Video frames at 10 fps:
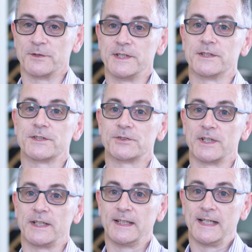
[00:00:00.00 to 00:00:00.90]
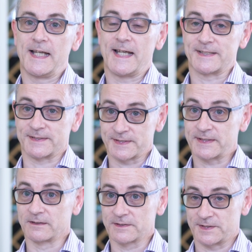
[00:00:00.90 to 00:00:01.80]
with industry, has the
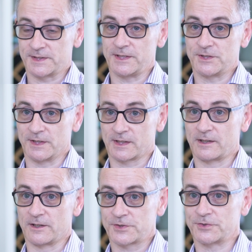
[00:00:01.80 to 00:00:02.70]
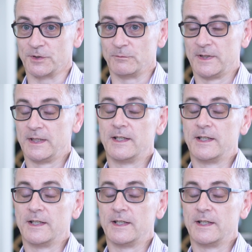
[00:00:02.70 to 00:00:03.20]
skills to teach in a classroom,